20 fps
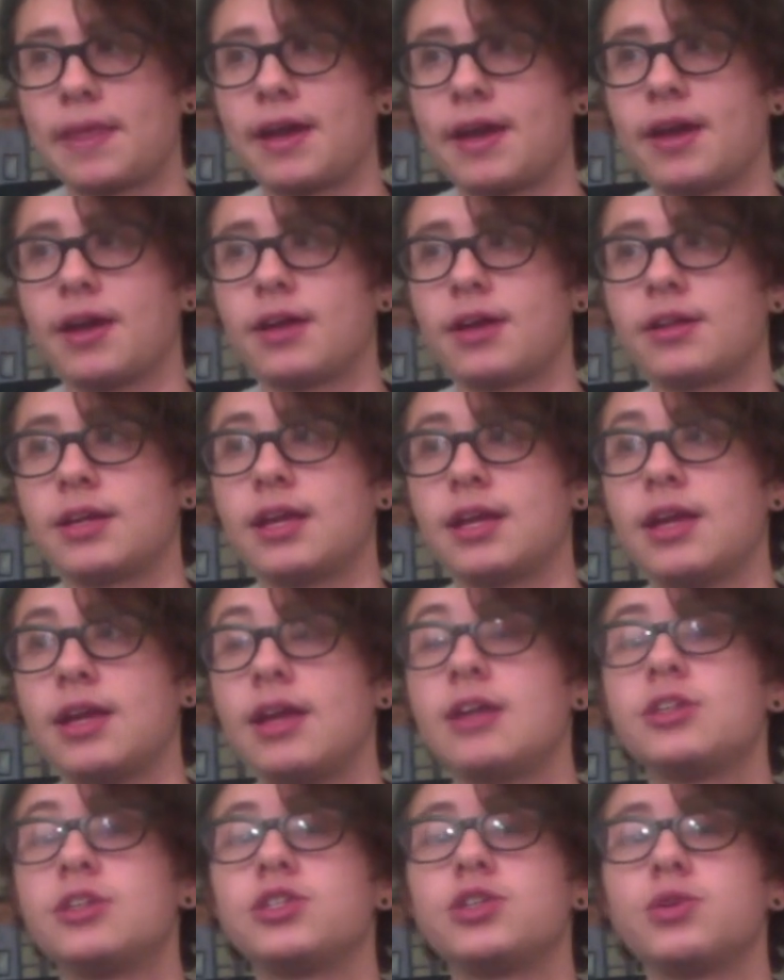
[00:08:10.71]
and
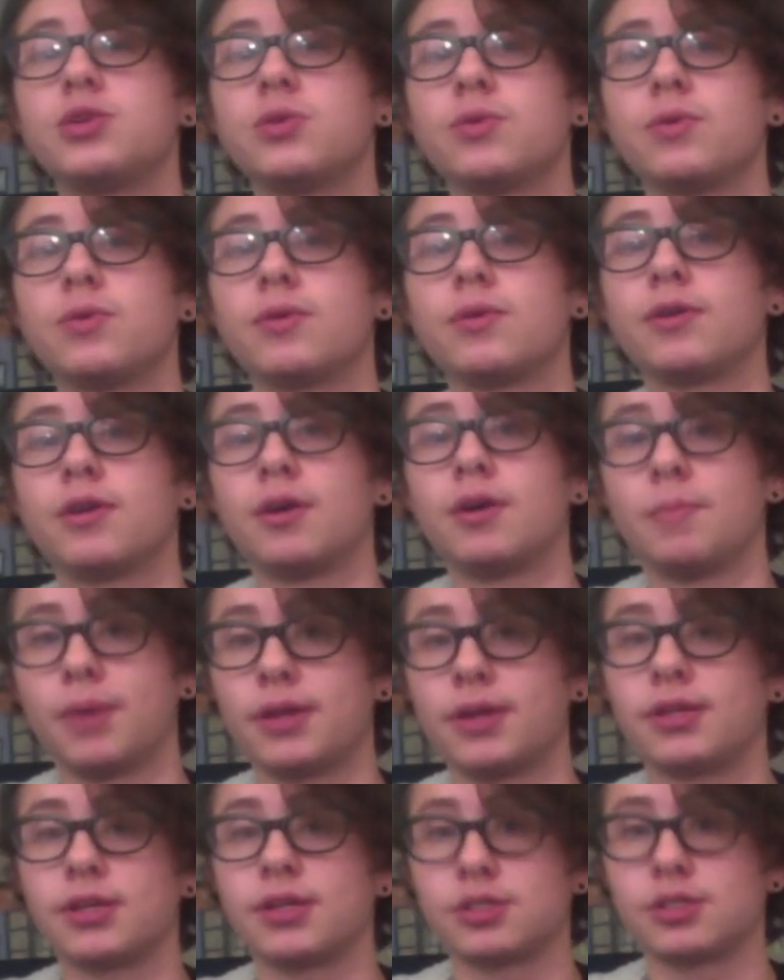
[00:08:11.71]
into
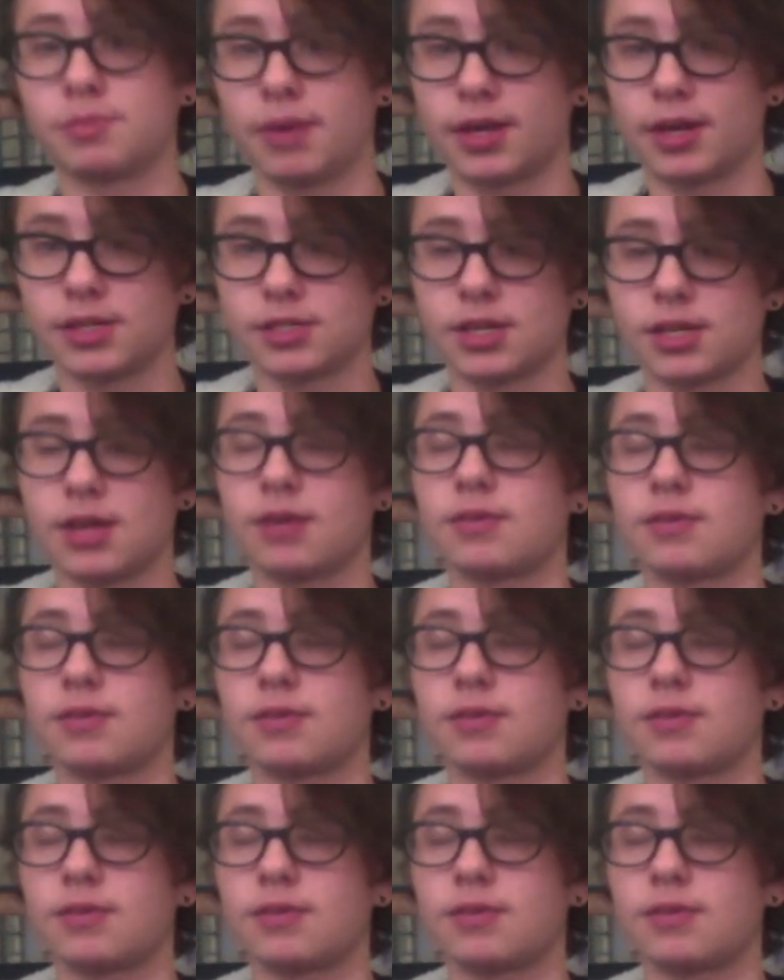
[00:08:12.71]
abundance mindset,